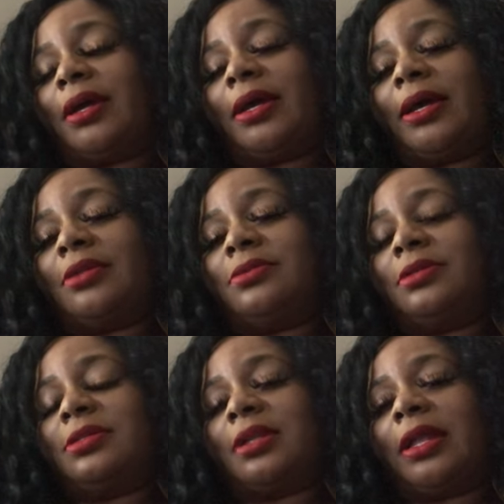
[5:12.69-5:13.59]
I gotta do
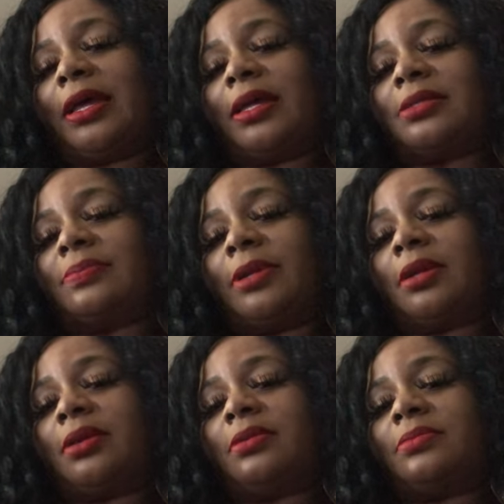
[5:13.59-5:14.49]
this class,
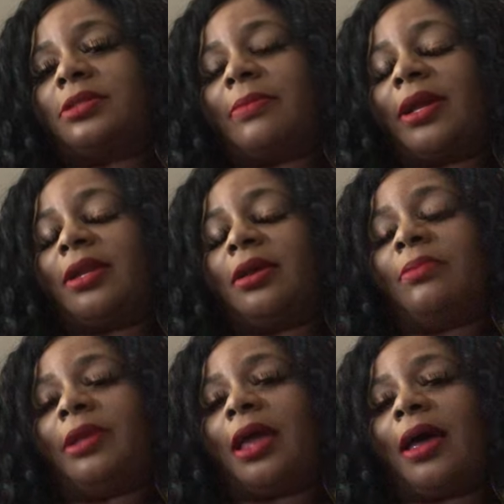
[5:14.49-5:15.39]
man. Somebody
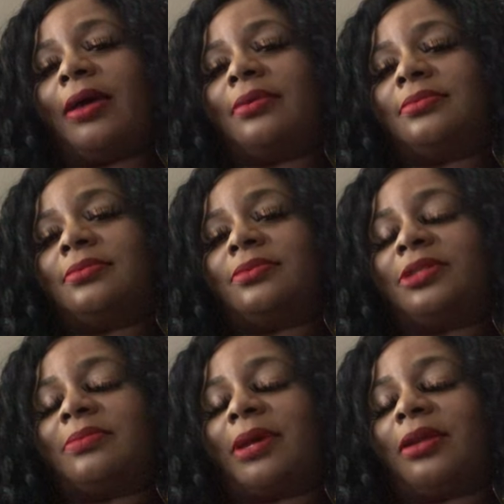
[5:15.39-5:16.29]
help me out.
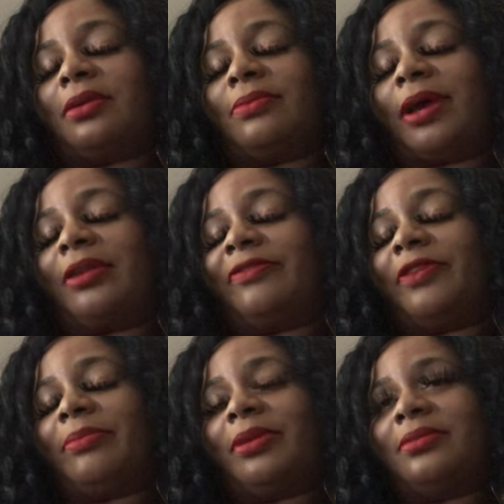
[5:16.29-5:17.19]
Wish somebody could write it
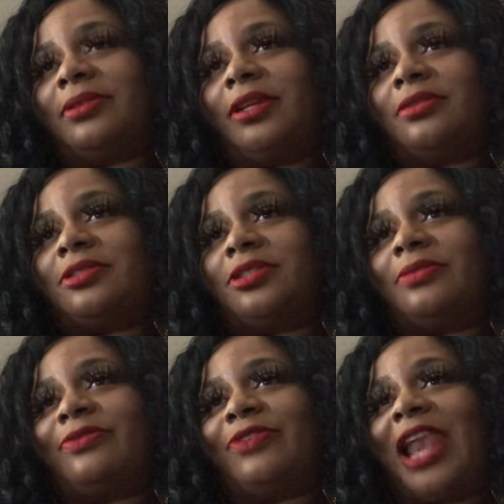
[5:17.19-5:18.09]
for me.
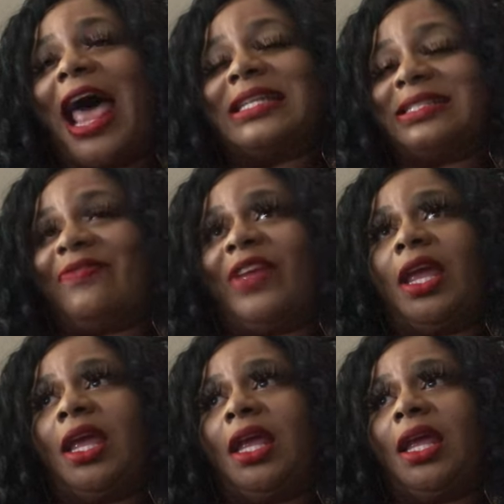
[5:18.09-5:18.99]
Leadership
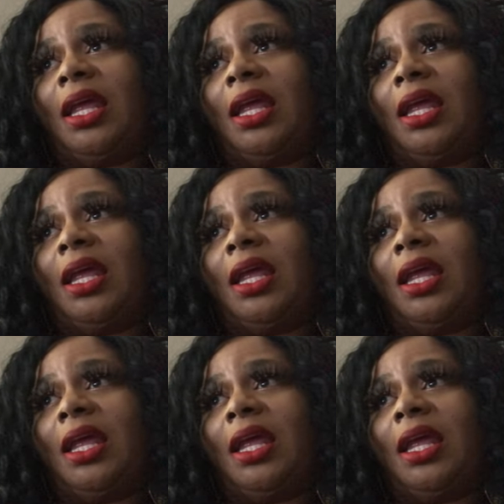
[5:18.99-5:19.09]
philosophy.